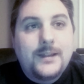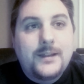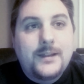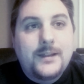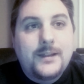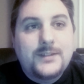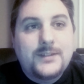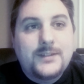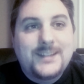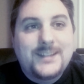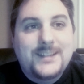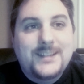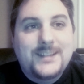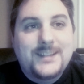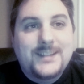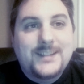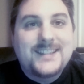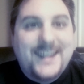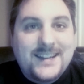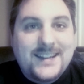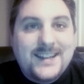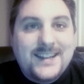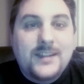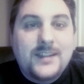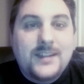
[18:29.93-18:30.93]
then that's
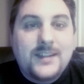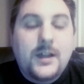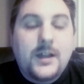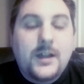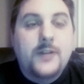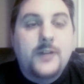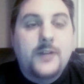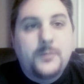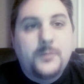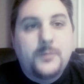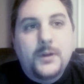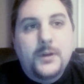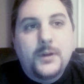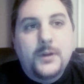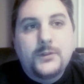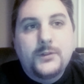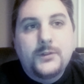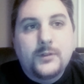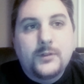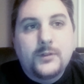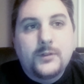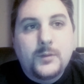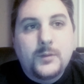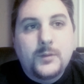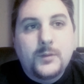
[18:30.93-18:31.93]
exactly the kind of
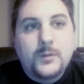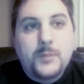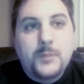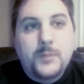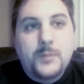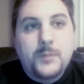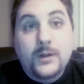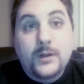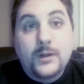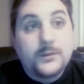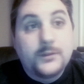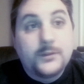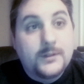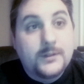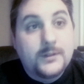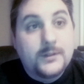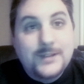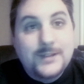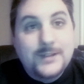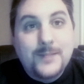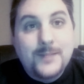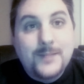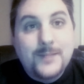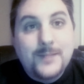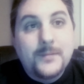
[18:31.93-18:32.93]
person we bring onto
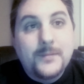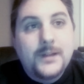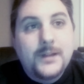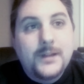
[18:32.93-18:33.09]
the team.